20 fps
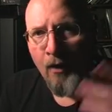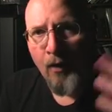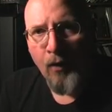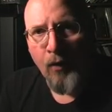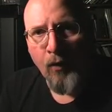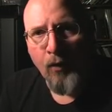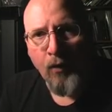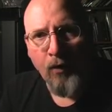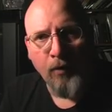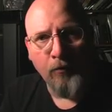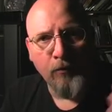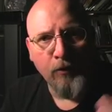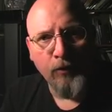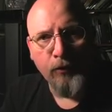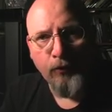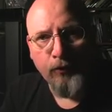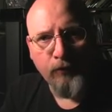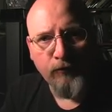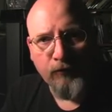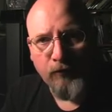or
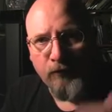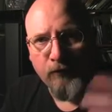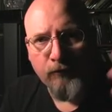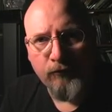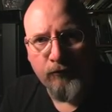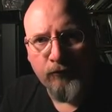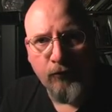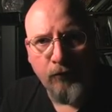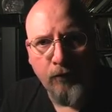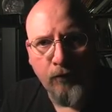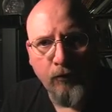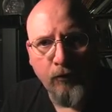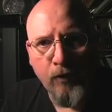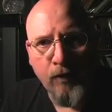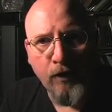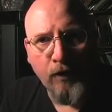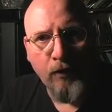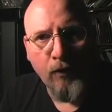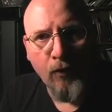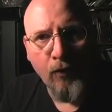Methuselah's
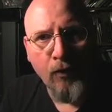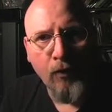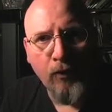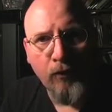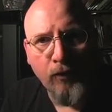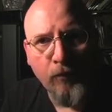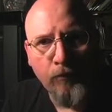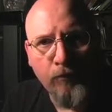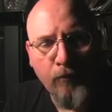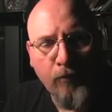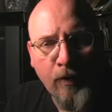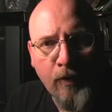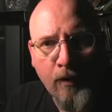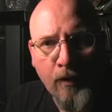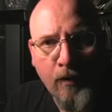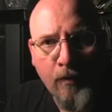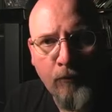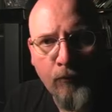Children or the uh,